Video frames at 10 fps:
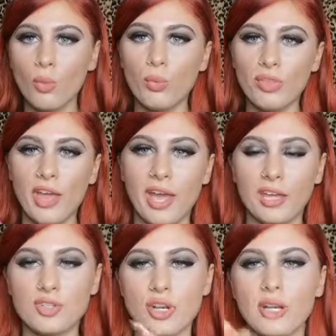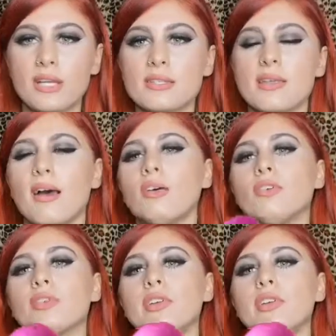With the hairdryer itself,